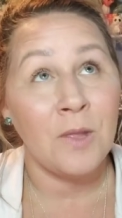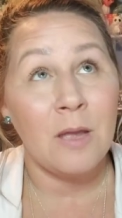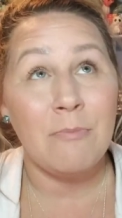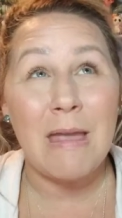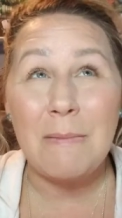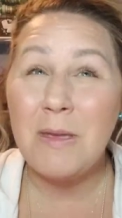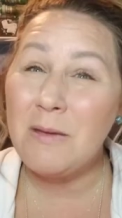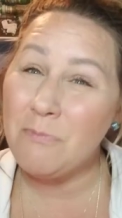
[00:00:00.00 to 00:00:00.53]

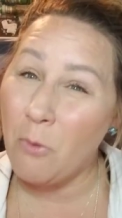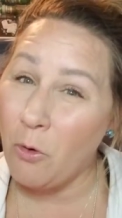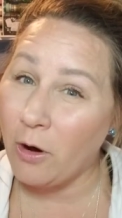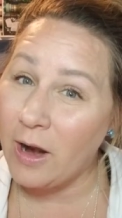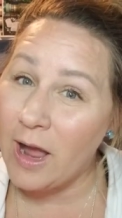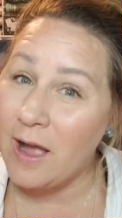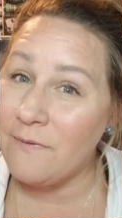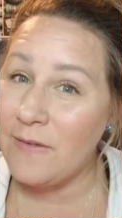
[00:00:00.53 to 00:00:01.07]
maybe
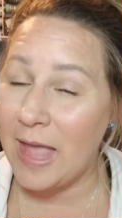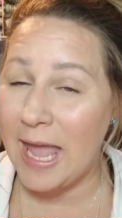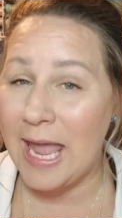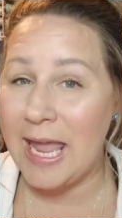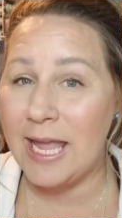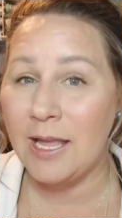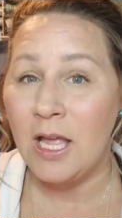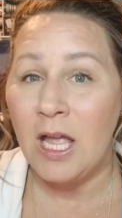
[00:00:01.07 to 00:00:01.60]
more of
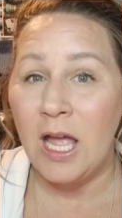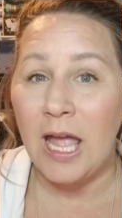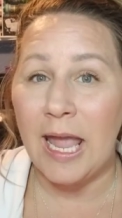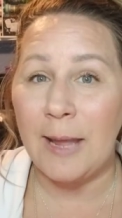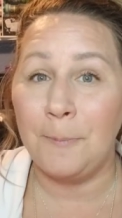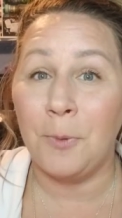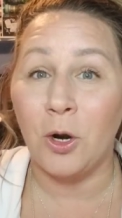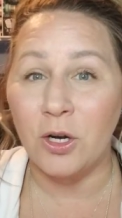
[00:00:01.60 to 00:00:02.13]
a,
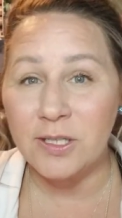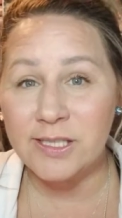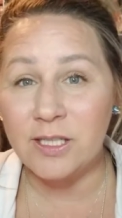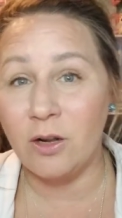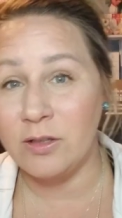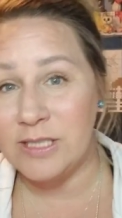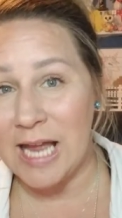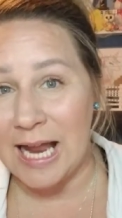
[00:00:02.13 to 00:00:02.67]
a
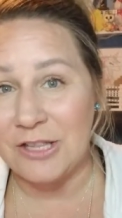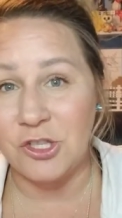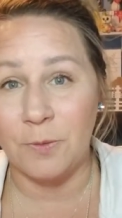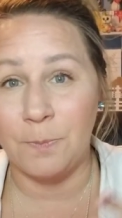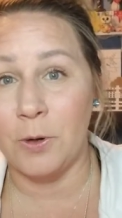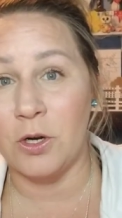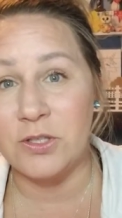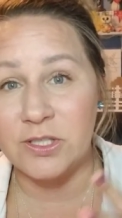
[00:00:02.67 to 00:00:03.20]
personal touch, a
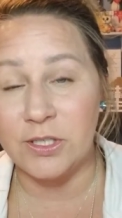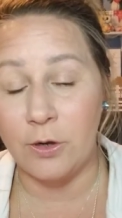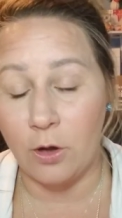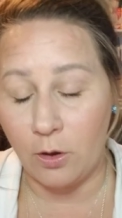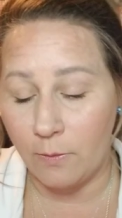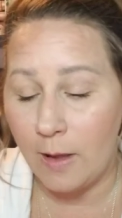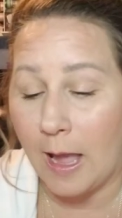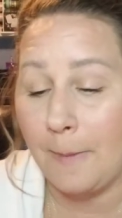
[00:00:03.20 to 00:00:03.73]

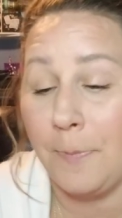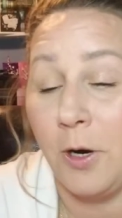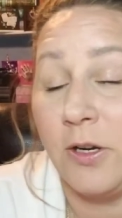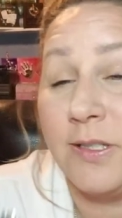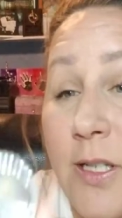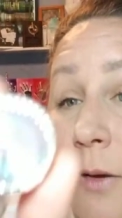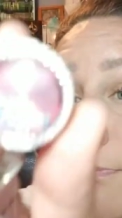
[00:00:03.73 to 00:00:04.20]
personal, a personal